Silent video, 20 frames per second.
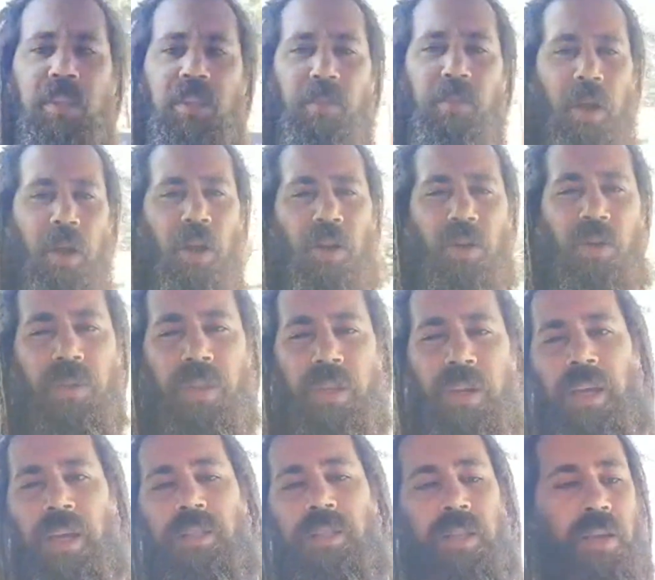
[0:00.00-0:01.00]
tomorrow or the
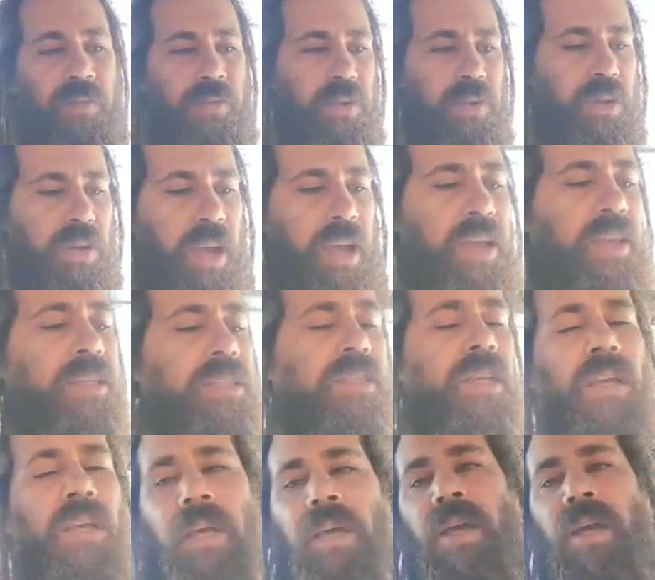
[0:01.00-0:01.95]
next day for you guys.